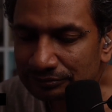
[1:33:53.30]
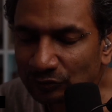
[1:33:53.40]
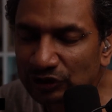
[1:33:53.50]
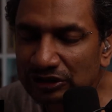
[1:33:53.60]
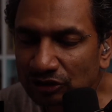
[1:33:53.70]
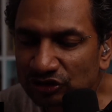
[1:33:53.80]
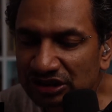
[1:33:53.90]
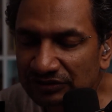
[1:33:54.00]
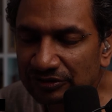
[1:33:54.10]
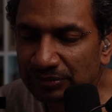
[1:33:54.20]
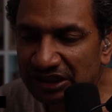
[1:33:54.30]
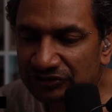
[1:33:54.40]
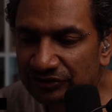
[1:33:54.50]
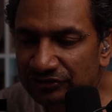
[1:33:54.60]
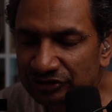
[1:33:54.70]
We know Stephen
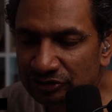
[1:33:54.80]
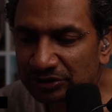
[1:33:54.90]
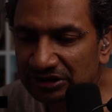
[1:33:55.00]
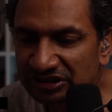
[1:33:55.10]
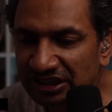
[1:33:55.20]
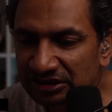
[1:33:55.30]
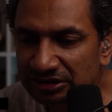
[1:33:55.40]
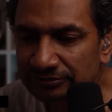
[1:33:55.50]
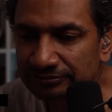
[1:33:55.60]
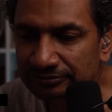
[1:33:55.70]
Bashforth should be sacked.